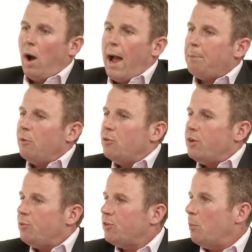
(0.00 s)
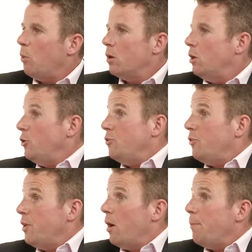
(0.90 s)
happens if someone
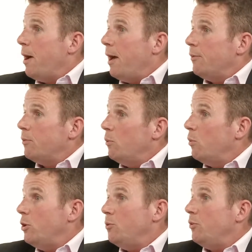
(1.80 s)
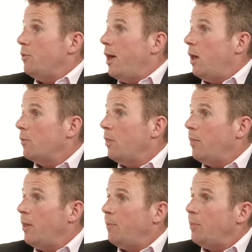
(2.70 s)
loses the iPad or loses their
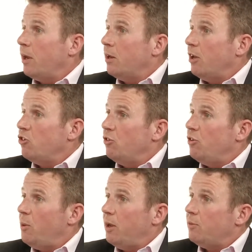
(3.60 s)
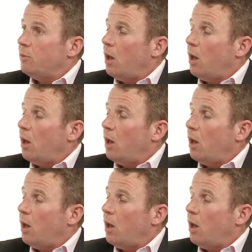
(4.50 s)
connection to it?